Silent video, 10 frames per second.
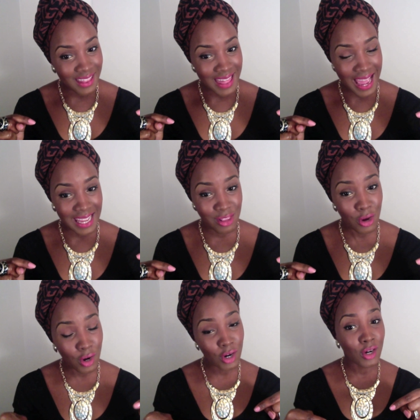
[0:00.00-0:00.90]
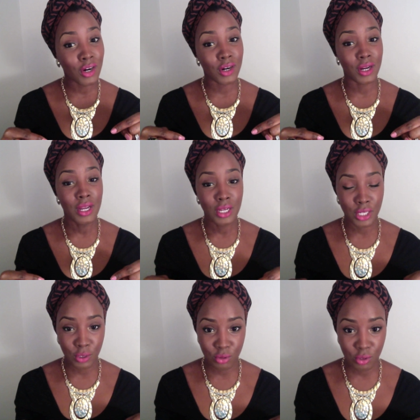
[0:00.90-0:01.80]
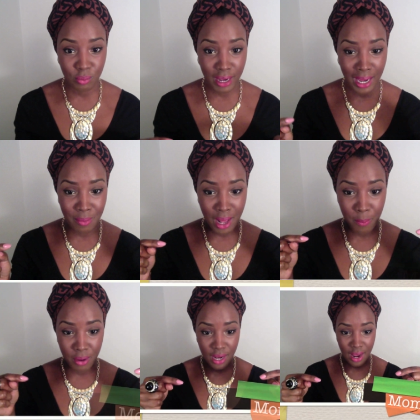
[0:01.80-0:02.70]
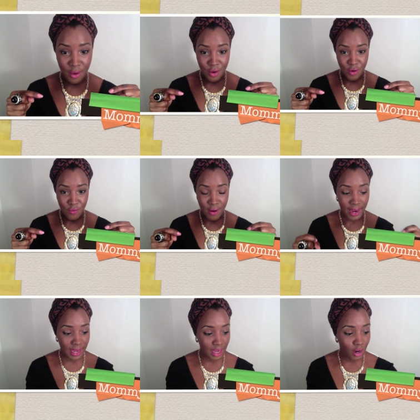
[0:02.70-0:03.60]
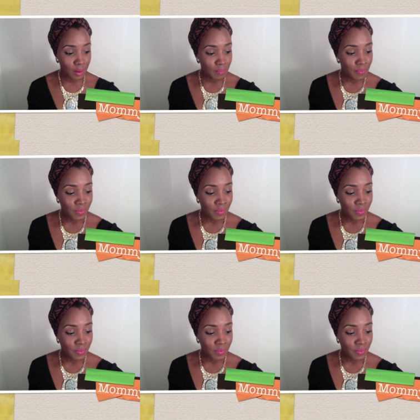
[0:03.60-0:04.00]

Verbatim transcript: That is her YouTube name, and I'll put it right here.